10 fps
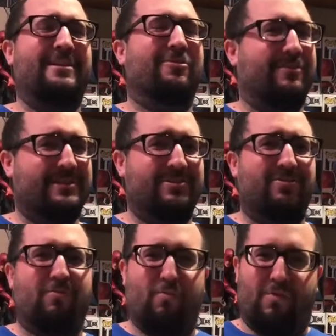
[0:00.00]
the
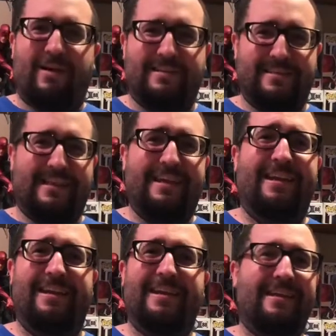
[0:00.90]
original, was a
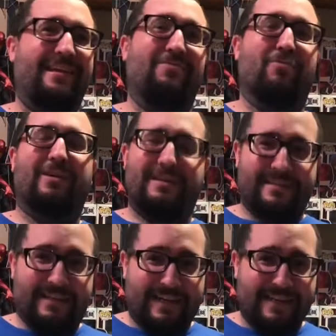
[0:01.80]
kid. He was
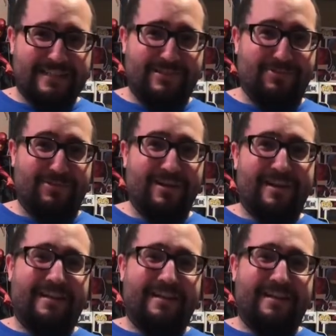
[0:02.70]
in high school.